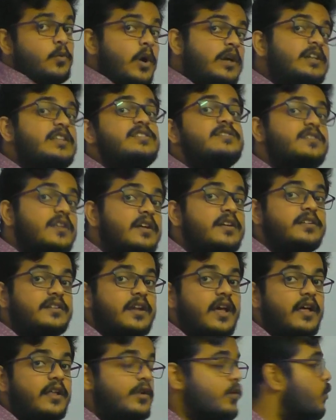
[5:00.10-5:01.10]
what
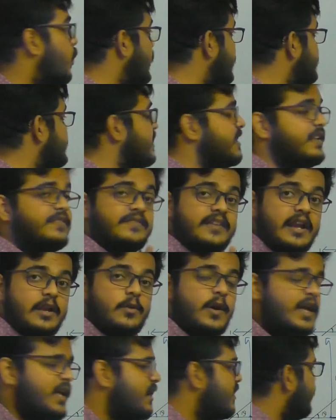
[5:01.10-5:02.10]
is the length del
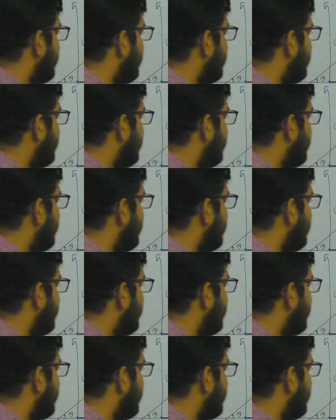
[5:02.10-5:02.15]
y?